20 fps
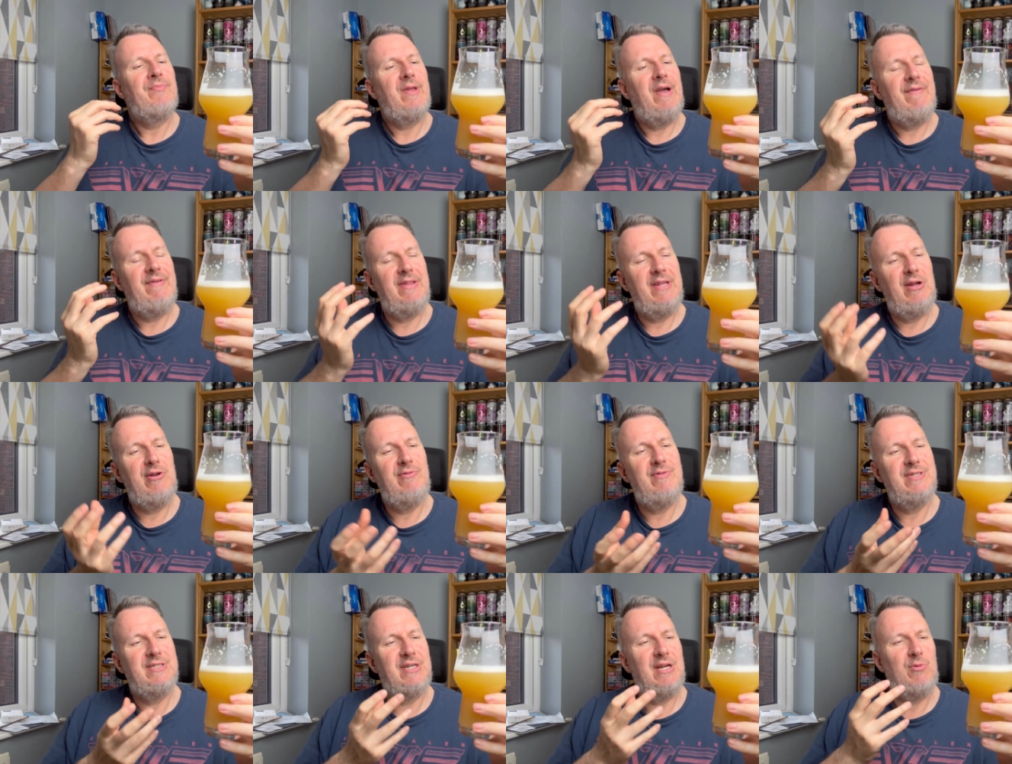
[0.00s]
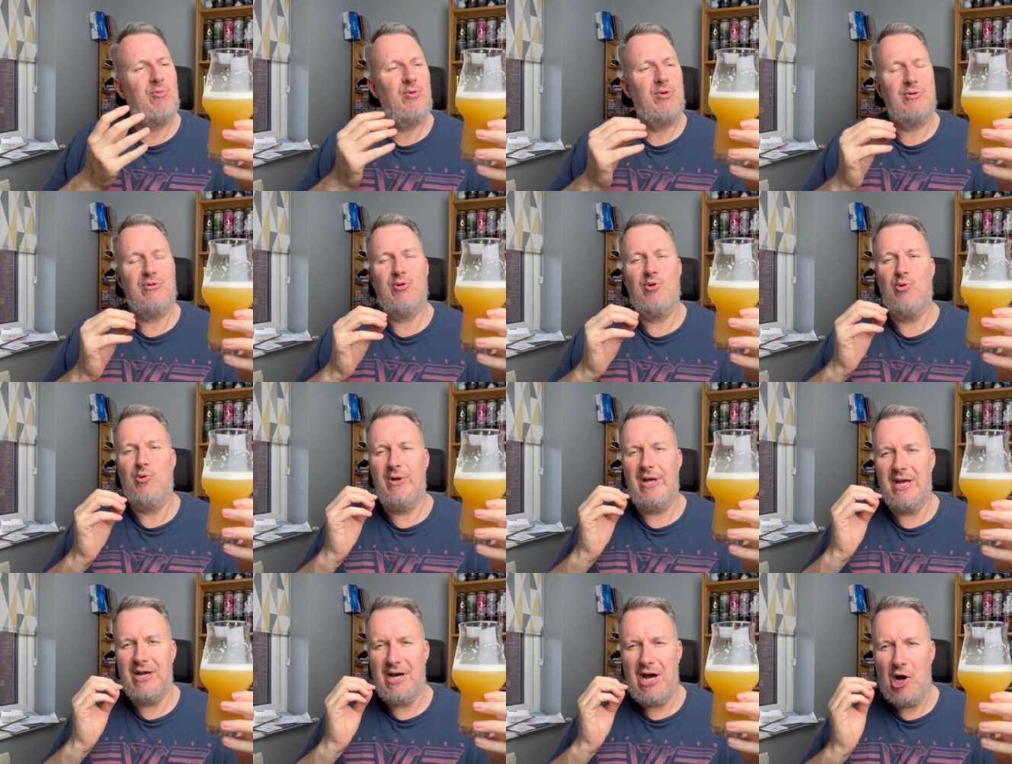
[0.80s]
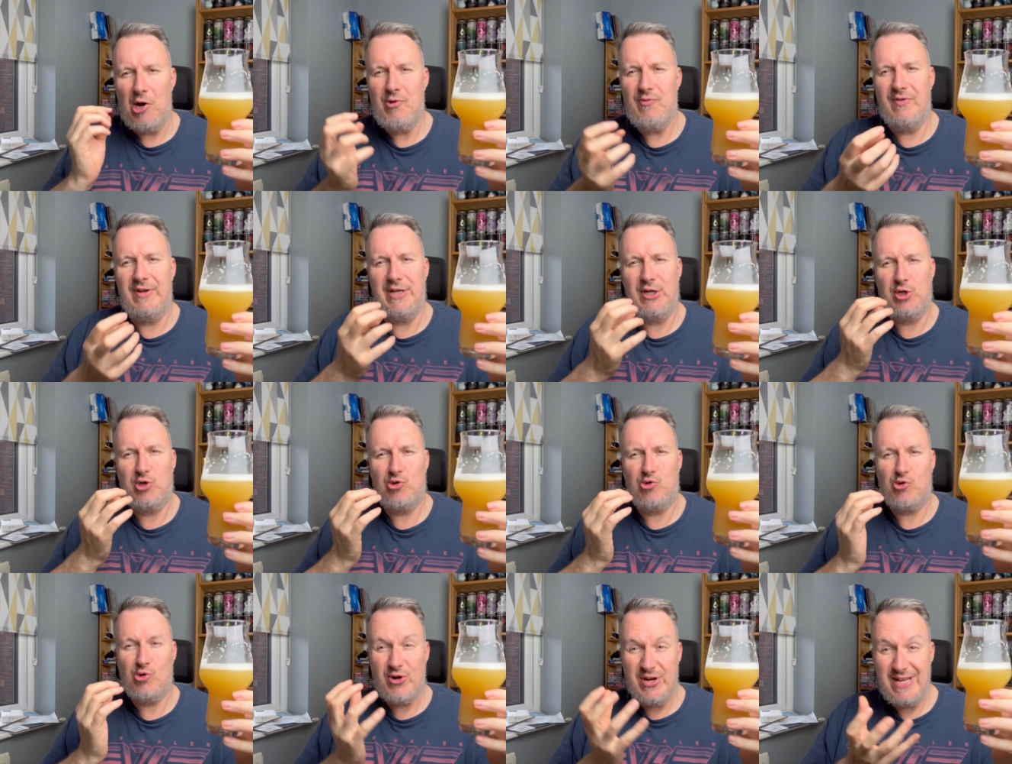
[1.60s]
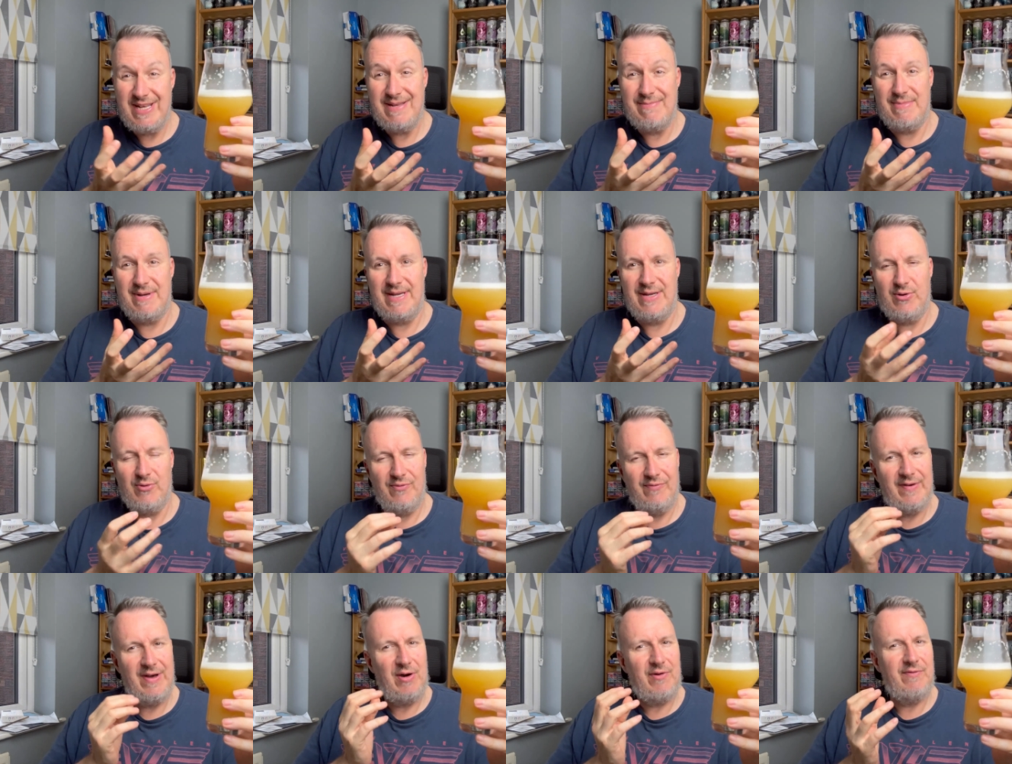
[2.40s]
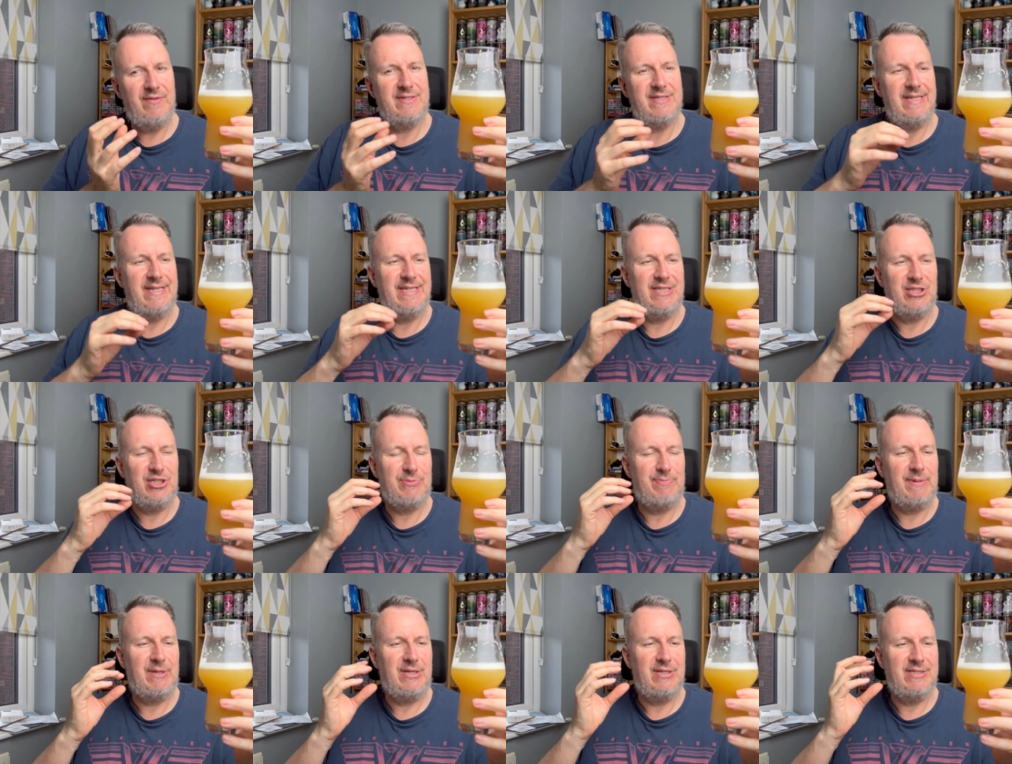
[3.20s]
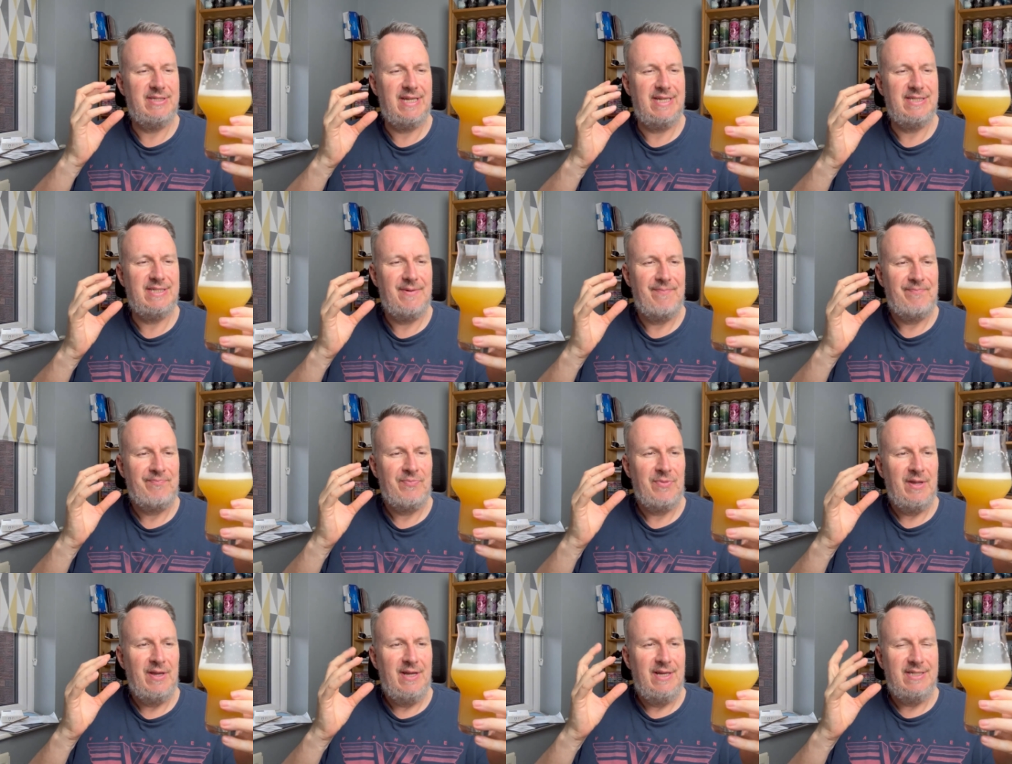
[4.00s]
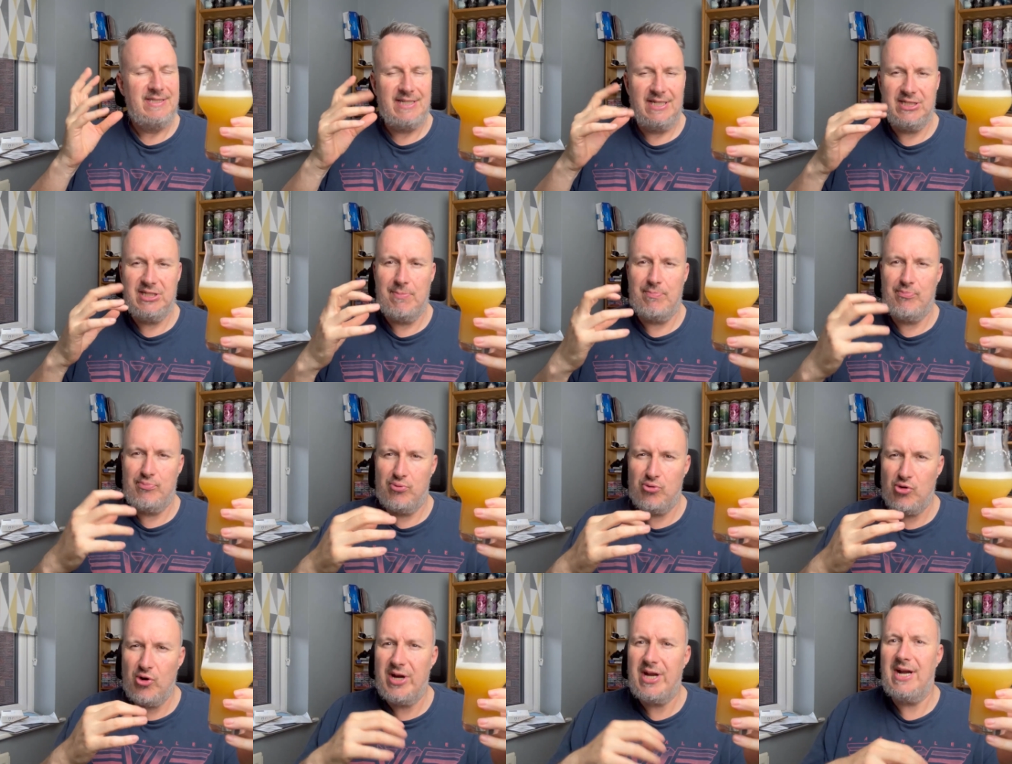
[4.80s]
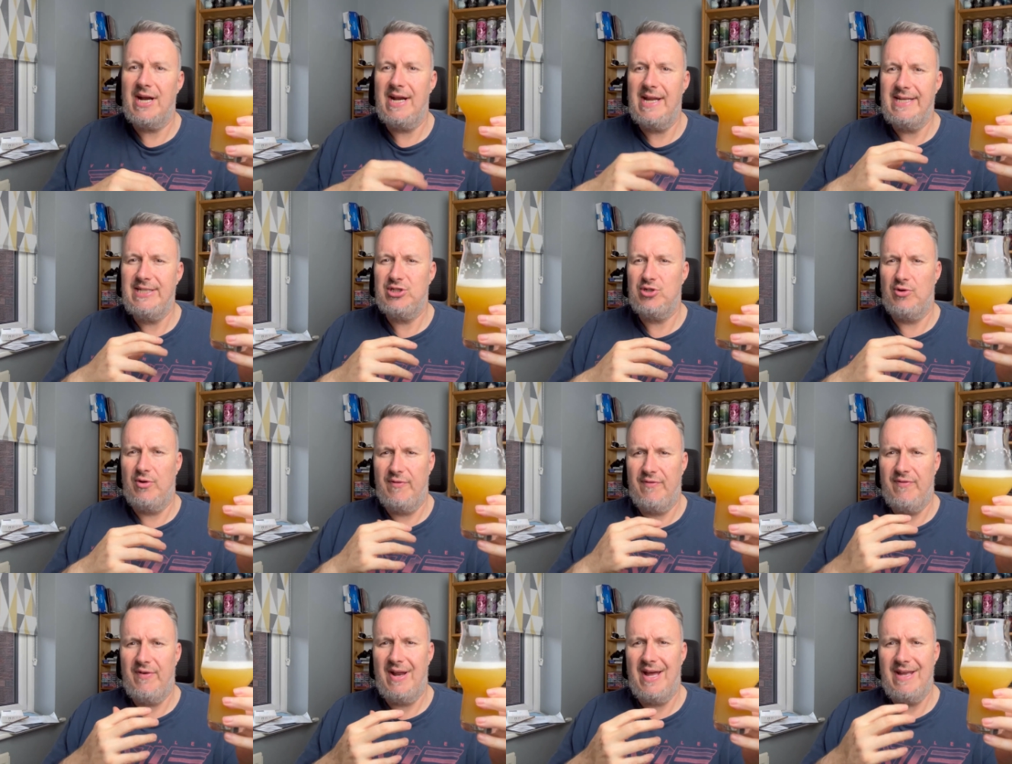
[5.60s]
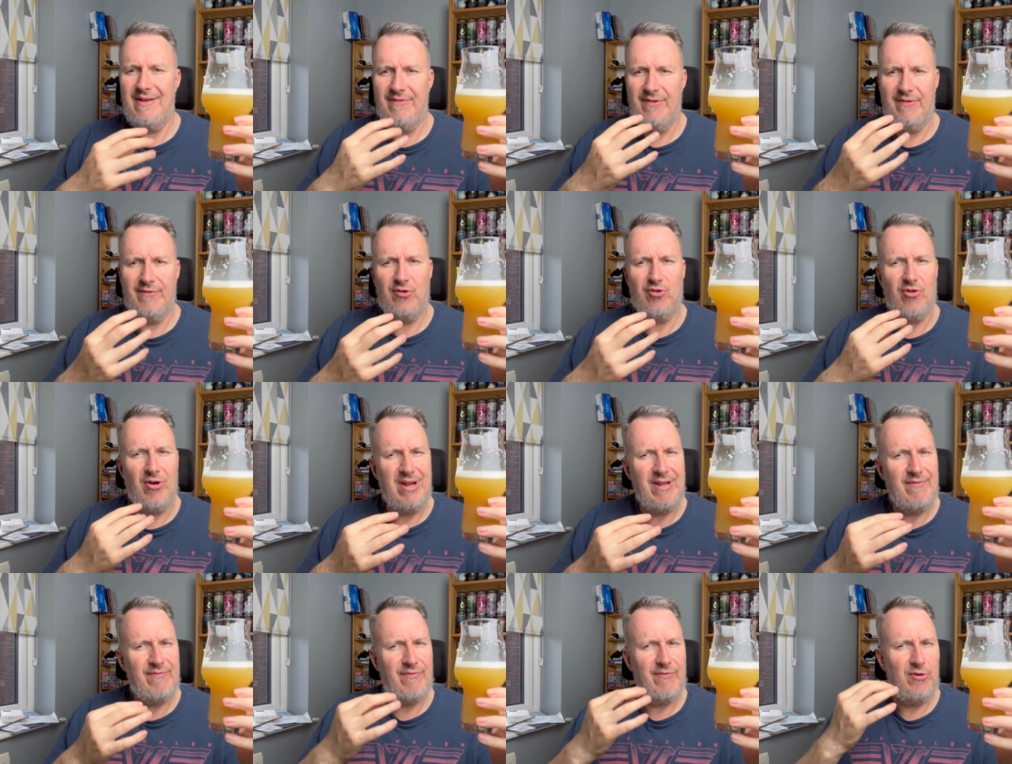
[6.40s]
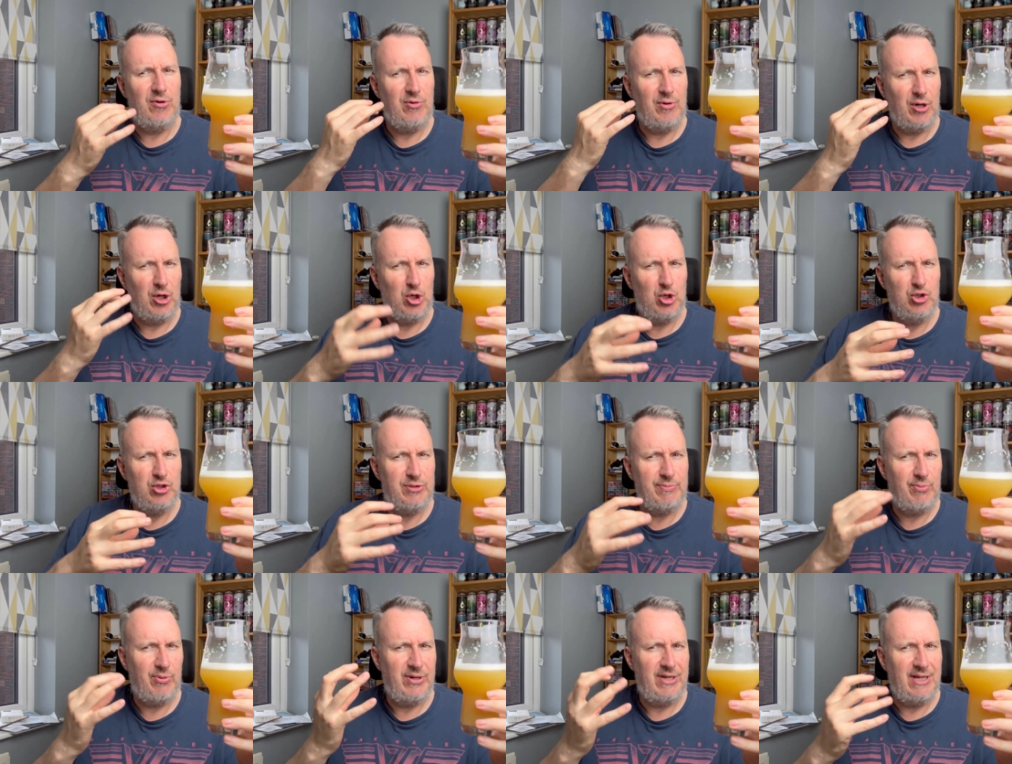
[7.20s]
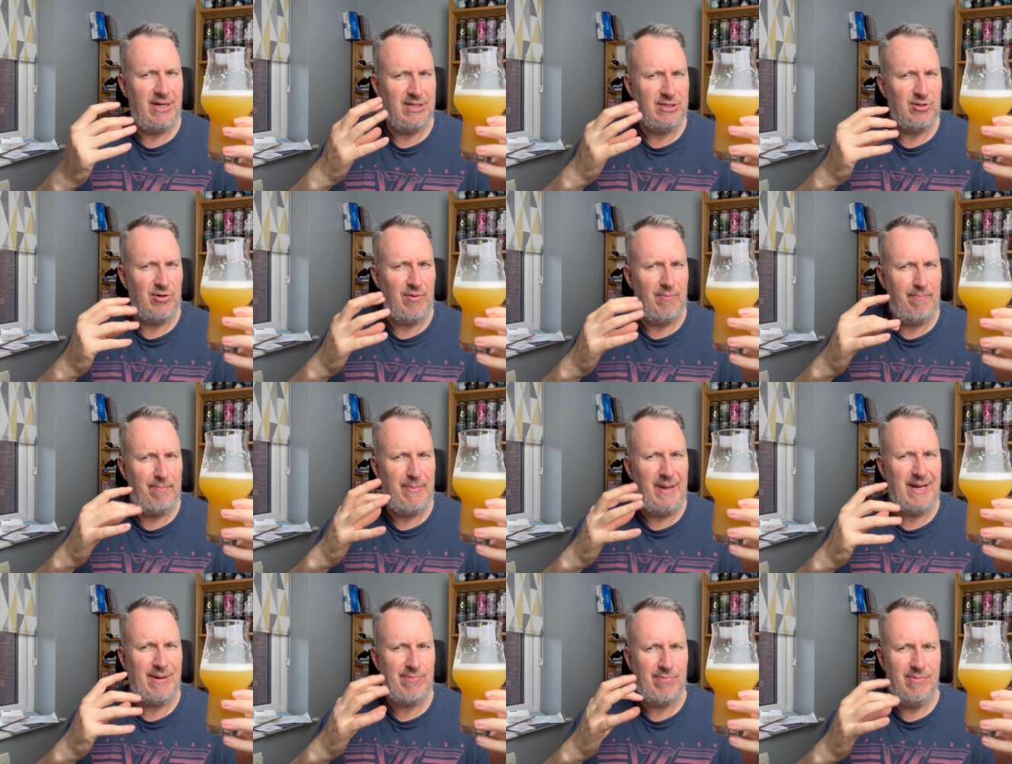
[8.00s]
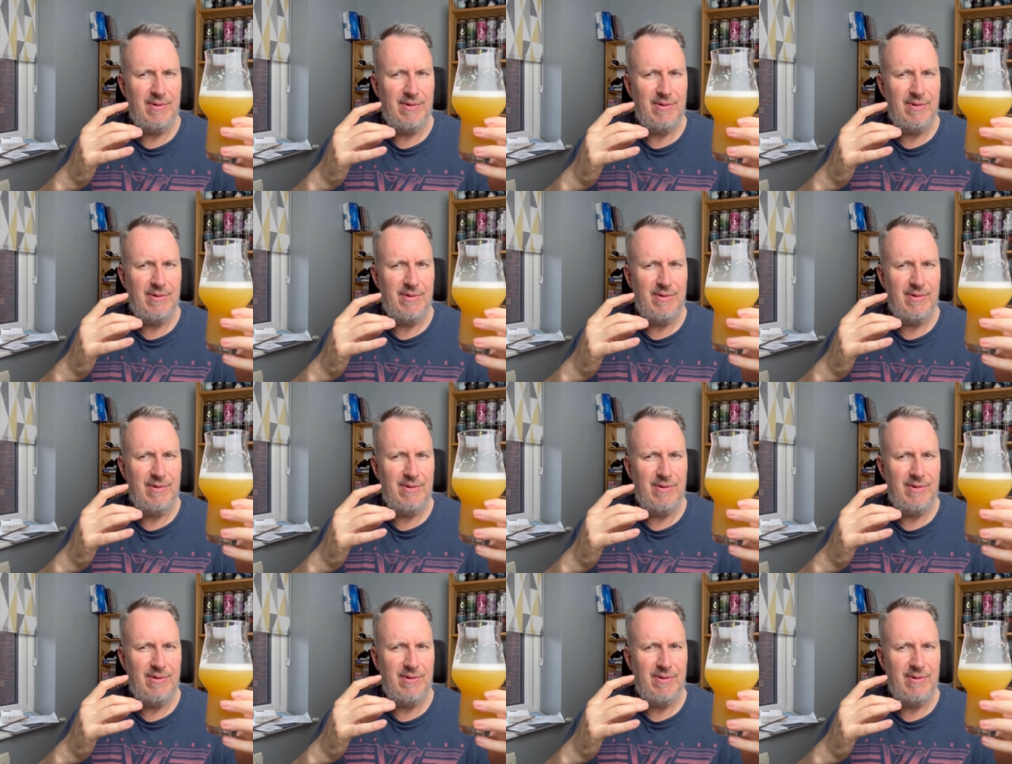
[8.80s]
I think the only reason I wouldn't call it overly creamy or velvety is just because there's such a prickly sort of flavour of grapefruit and gooseberry that sort of pick.